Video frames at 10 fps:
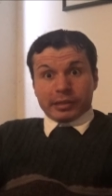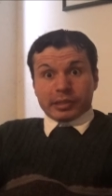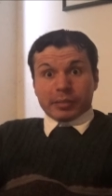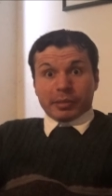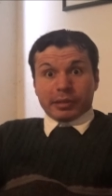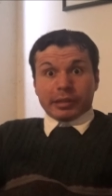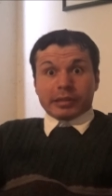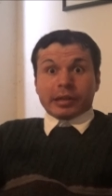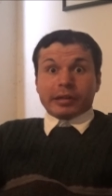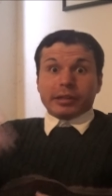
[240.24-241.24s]
similarly
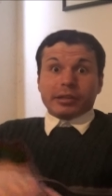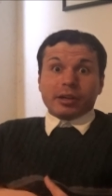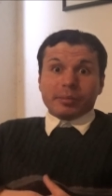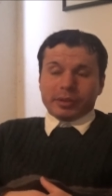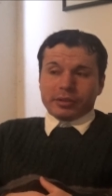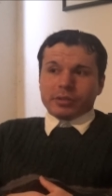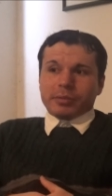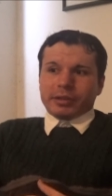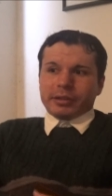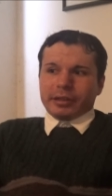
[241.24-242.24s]
done in common to
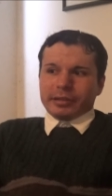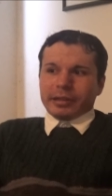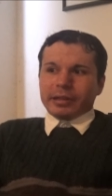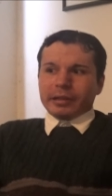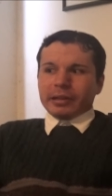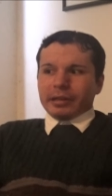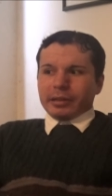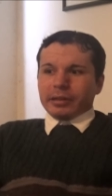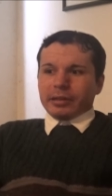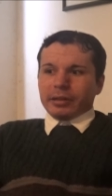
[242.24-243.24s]
one another,
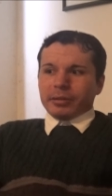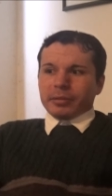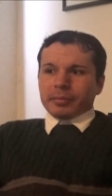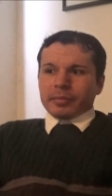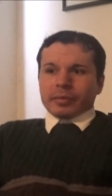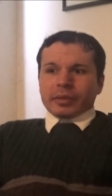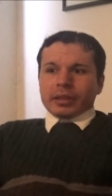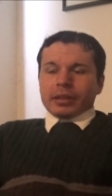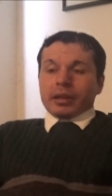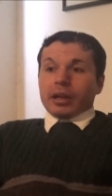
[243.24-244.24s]
you know.
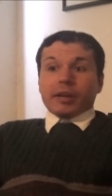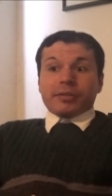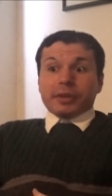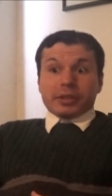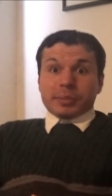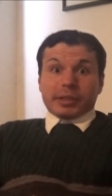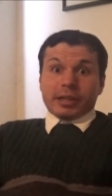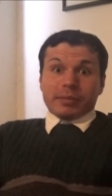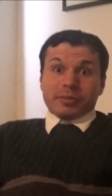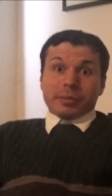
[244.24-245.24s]
I first
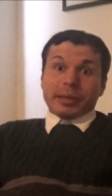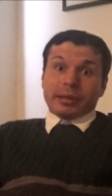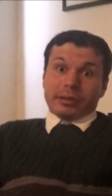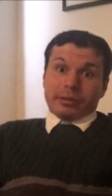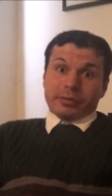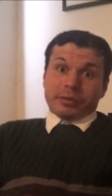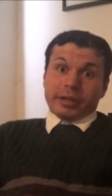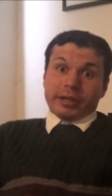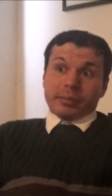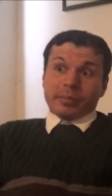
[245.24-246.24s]
became familiar of
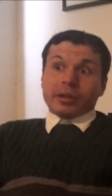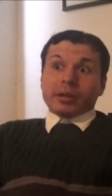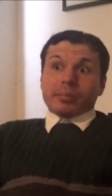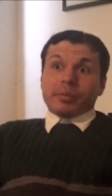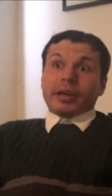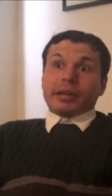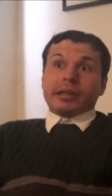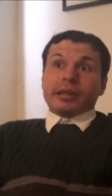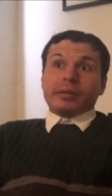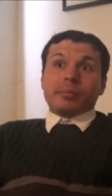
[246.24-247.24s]
Graham back
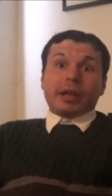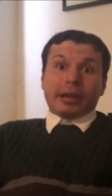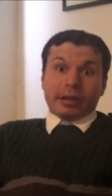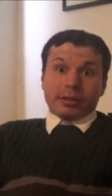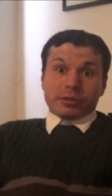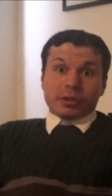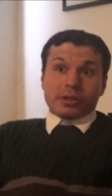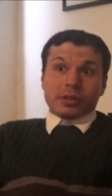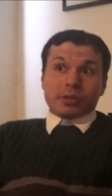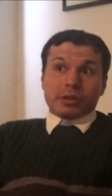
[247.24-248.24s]
in May of
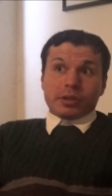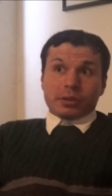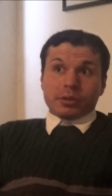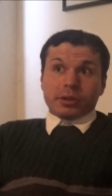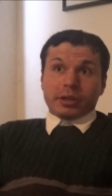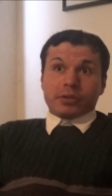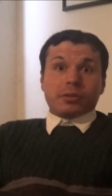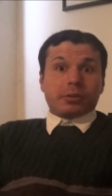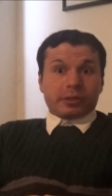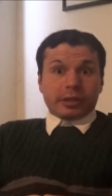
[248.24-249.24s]
2023,
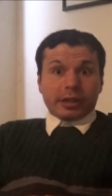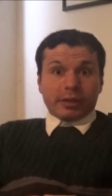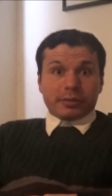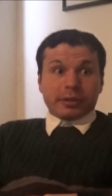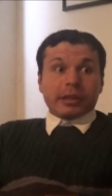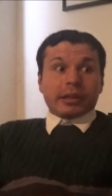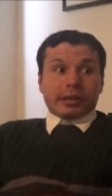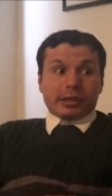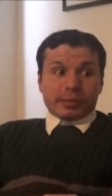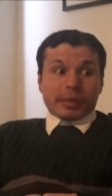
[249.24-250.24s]
shortly after
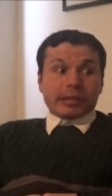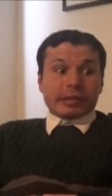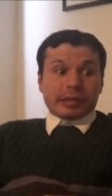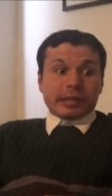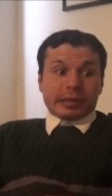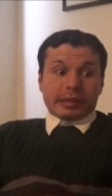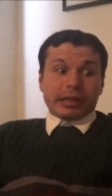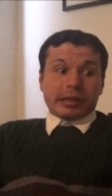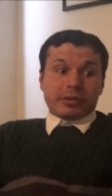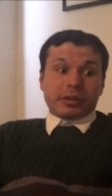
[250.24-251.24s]
His Majesty the
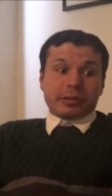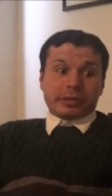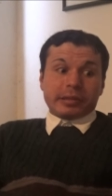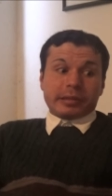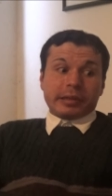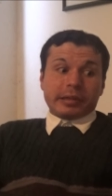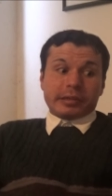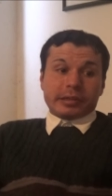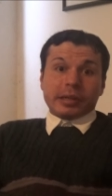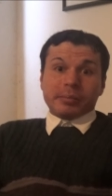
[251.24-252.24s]
King Charles
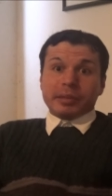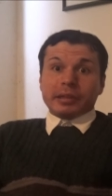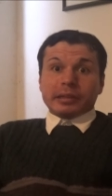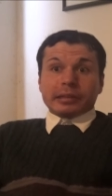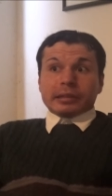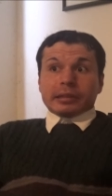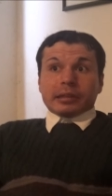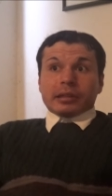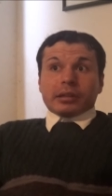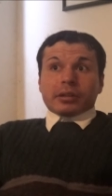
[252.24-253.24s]
III's
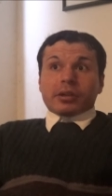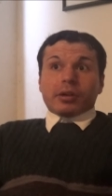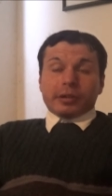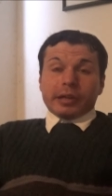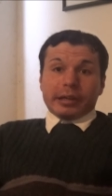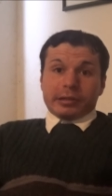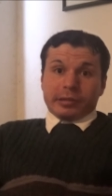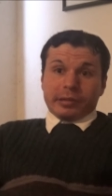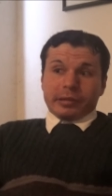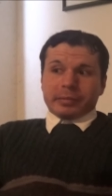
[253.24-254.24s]
coronation.